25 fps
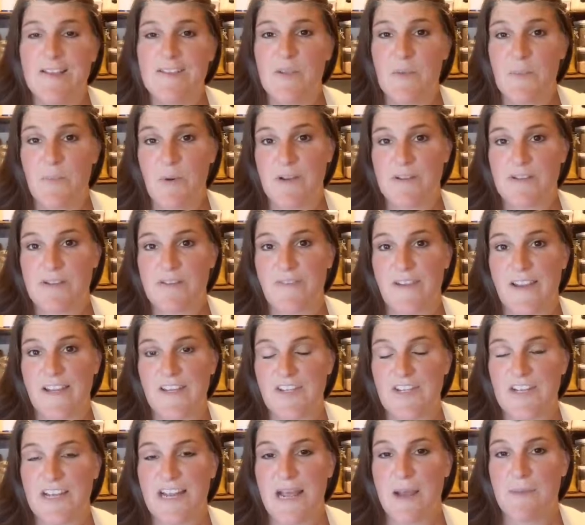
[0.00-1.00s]
So
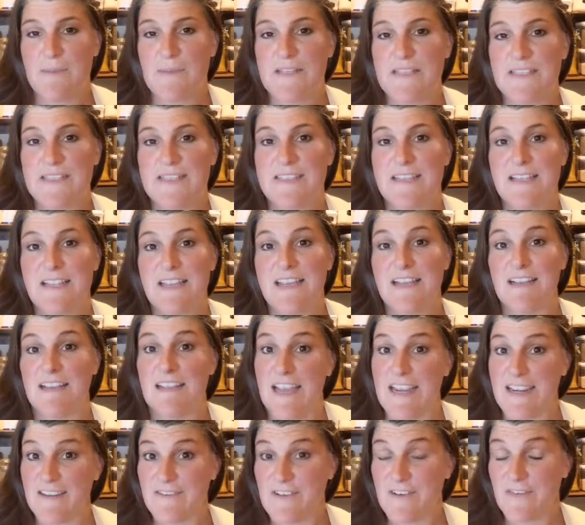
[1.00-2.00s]
preservation happens in a
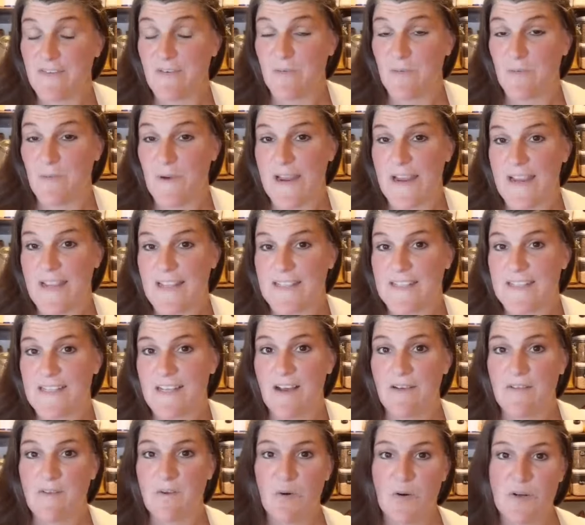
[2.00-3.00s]
lot of different ways.
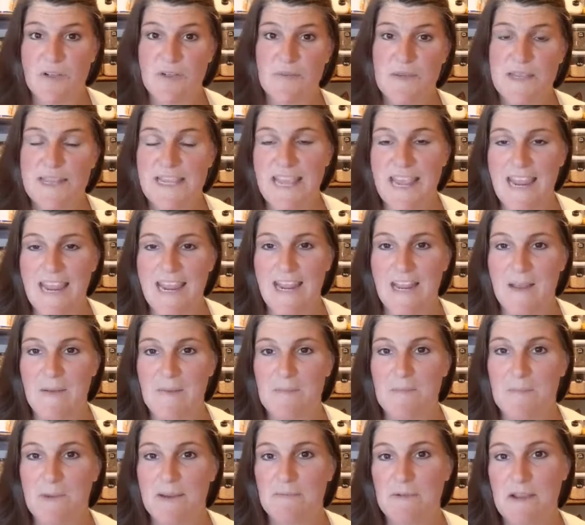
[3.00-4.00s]
Of course we
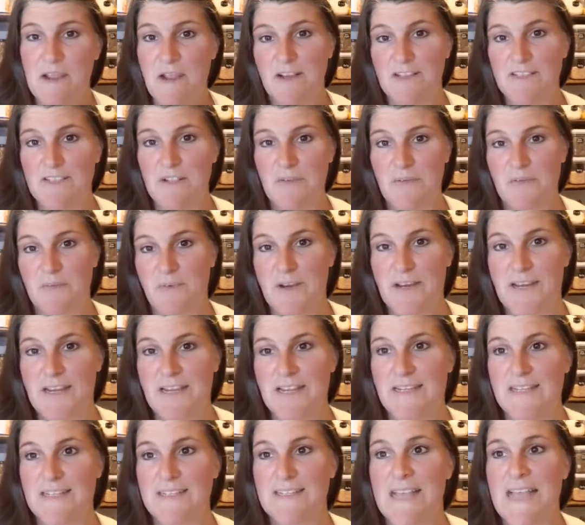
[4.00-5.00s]
can, but we also
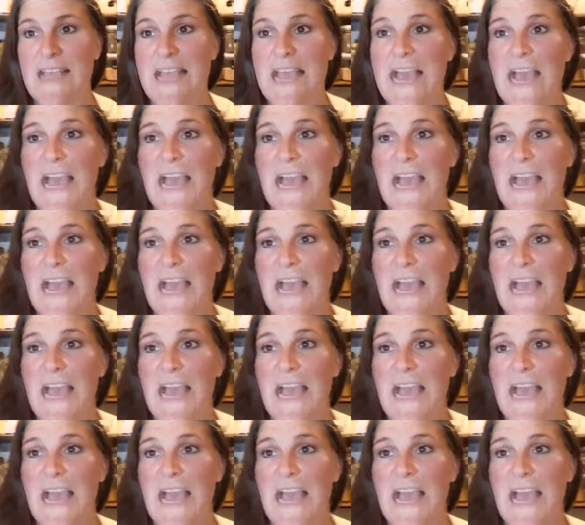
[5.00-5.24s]
freeze.